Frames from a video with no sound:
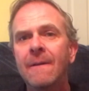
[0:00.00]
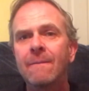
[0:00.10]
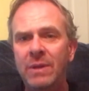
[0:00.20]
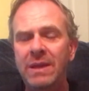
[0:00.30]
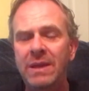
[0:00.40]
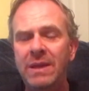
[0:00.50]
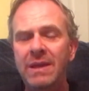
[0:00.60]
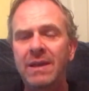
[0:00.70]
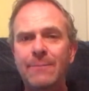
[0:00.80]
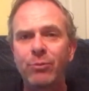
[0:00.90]

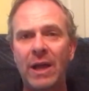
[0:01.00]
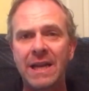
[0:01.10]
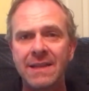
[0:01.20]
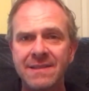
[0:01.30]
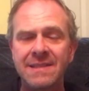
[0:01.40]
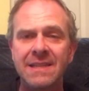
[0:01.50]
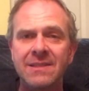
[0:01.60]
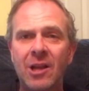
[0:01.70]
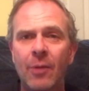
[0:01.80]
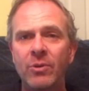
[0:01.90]
because they planted the seeds
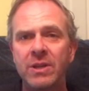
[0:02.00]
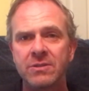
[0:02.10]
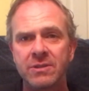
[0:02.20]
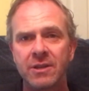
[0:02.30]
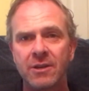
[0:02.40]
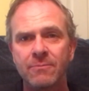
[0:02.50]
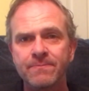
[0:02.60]
a couple years ago.